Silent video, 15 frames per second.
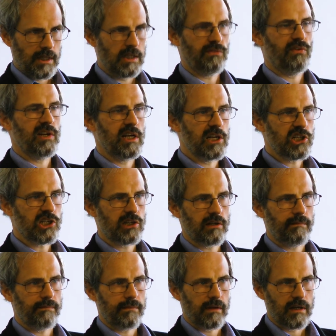It is
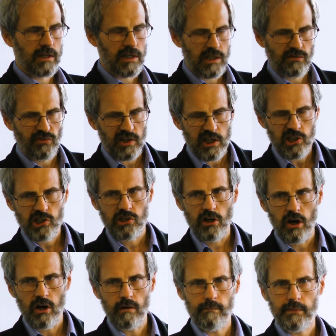finished. It is finished
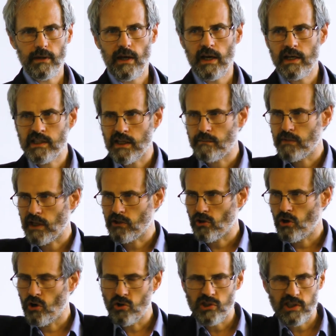now, except
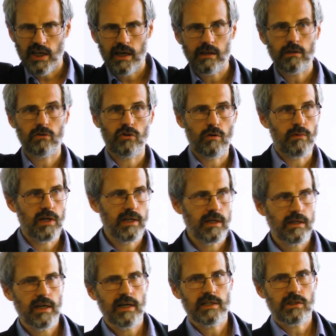that outside
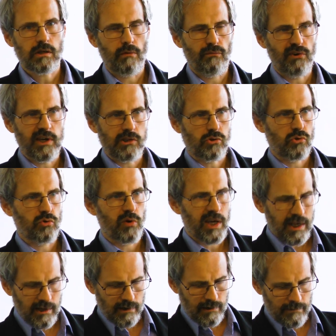normally there is something to
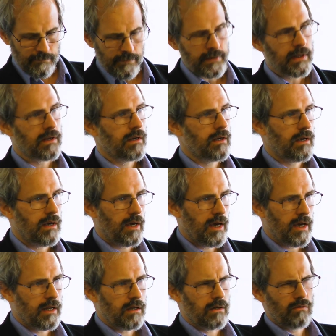drink
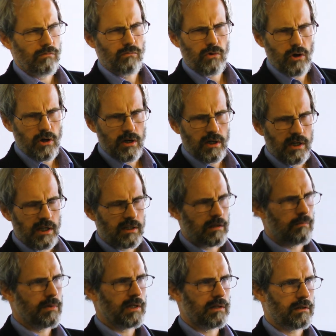and a
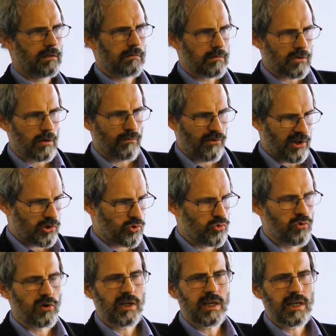little bit something
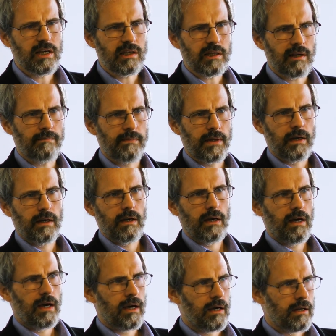to eat.
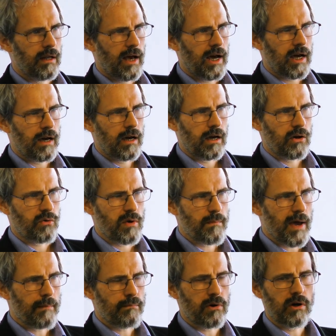And I uh,
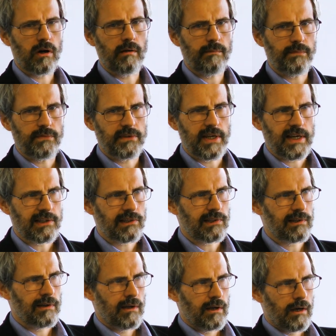remember
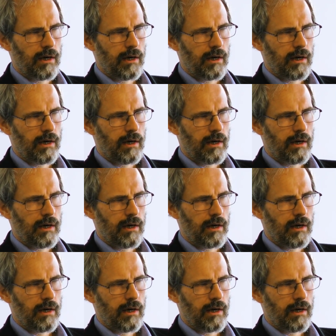that